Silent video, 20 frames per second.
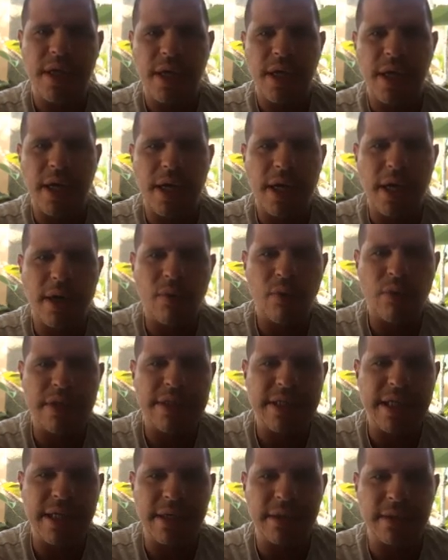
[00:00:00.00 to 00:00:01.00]
Uh, one
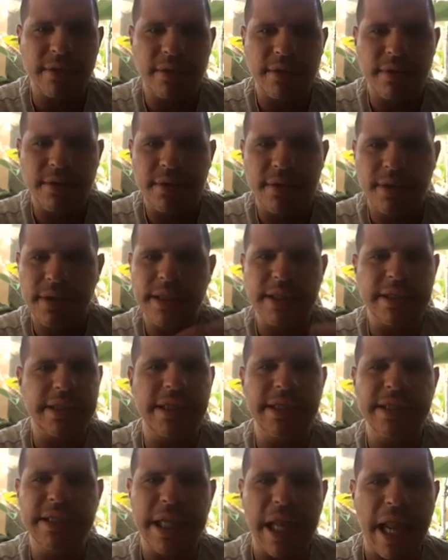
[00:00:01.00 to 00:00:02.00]
second. This
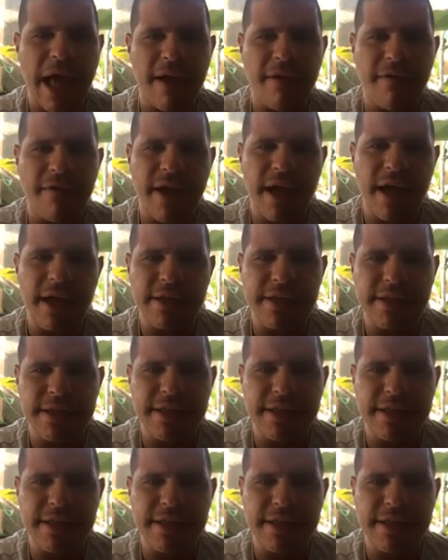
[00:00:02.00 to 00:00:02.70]
is live, guys.